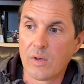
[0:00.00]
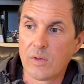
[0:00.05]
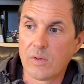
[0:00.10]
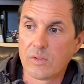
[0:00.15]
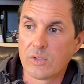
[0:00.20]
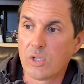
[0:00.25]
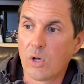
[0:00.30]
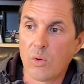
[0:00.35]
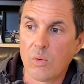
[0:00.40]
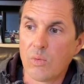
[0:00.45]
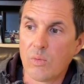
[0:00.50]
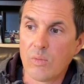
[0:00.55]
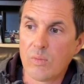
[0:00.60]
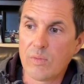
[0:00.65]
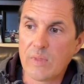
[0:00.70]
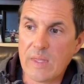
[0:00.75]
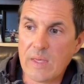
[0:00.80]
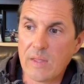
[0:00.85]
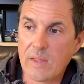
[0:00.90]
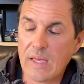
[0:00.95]
So
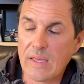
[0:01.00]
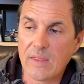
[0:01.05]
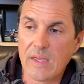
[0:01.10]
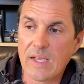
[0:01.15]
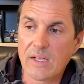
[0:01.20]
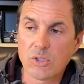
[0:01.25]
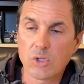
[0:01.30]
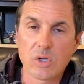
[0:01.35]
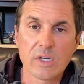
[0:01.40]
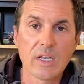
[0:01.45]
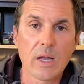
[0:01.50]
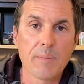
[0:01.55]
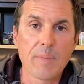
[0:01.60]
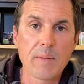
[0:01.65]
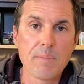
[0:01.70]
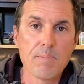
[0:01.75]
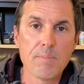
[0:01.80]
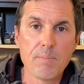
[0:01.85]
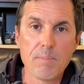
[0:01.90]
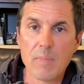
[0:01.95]
the answer cannot
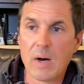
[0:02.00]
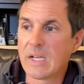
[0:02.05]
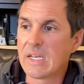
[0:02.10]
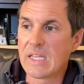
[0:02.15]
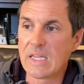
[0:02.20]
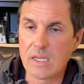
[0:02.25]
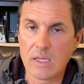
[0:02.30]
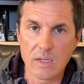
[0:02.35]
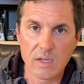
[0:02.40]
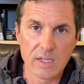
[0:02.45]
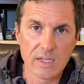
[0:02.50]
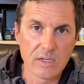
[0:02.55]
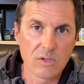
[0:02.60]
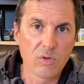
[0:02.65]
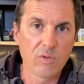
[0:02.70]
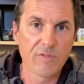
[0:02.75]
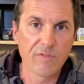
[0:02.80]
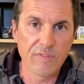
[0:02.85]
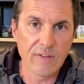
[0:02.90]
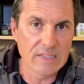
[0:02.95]
be money
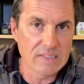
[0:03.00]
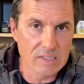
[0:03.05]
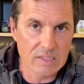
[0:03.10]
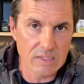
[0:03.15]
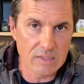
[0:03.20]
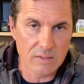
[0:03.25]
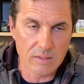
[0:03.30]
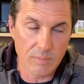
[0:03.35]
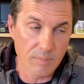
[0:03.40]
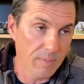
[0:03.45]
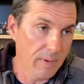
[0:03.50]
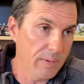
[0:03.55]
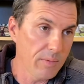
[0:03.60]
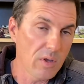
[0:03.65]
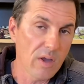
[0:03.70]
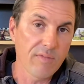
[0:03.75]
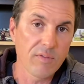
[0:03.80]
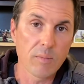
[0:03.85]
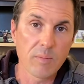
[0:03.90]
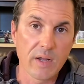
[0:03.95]
into fences. I mean, maybe
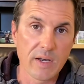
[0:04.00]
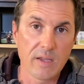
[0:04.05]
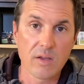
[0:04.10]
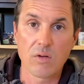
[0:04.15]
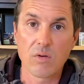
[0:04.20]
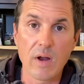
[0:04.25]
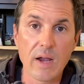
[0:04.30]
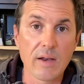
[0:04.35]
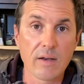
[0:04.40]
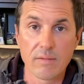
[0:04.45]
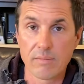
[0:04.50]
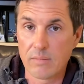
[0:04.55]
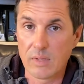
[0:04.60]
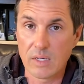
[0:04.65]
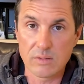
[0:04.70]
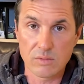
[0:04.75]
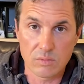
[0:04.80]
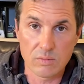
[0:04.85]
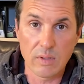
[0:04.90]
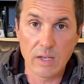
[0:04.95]
you have the money, great.
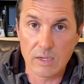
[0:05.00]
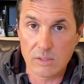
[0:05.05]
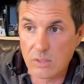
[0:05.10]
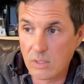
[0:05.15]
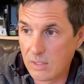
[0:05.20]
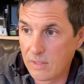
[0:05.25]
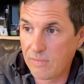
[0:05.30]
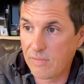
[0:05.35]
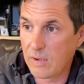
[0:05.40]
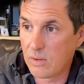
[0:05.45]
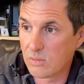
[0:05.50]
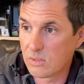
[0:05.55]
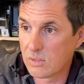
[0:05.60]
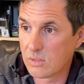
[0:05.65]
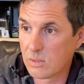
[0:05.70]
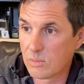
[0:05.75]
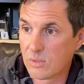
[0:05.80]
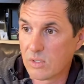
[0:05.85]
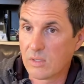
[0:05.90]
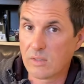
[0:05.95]
That's actually, if I was at
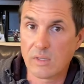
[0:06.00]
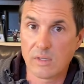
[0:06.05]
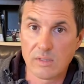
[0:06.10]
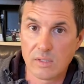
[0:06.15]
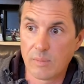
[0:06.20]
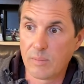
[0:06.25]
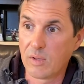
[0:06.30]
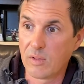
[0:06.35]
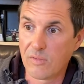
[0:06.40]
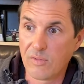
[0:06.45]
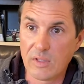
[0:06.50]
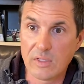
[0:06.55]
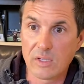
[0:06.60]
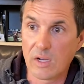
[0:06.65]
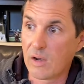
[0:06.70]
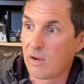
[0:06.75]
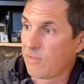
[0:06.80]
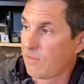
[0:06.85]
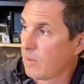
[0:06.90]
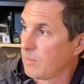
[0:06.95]
someone's house, I'd say build a fence
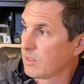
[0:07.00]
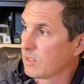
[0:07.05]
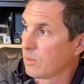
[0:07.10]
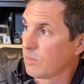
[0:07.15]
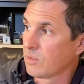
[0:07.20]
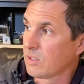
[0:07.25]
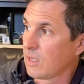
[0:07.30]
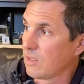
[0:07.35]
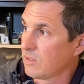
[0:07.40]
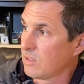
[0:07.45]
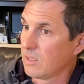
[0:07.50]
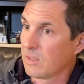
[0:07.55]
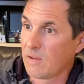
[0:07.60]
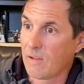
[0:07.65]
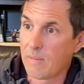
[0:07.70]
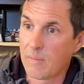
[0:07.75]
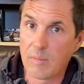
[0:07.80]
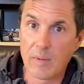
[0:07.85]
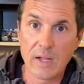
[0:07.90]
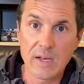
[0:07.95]
higher. If I'm at someone's house that doesn't
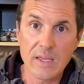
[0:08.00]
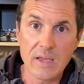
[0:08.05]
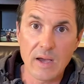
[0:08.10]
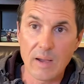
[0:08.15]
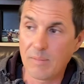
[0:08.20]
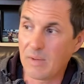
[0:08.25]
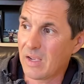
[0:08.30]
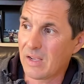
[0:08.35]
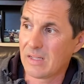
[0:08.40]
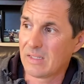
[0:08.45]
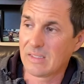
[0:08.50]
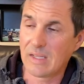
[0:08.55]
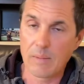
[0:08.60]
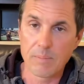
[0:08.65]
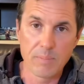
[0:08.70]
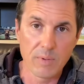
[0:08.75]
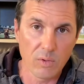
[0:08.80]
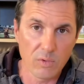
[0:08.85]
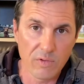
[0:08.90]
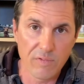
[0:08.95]
have money, I'm not gonna say
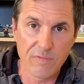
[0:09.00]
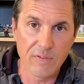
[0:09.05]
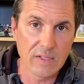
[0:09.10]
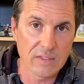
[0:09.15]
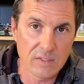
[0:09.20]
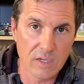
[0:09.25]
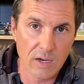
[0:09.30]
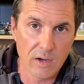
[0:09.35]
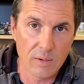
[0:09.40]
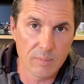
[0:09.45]
build a fence higher.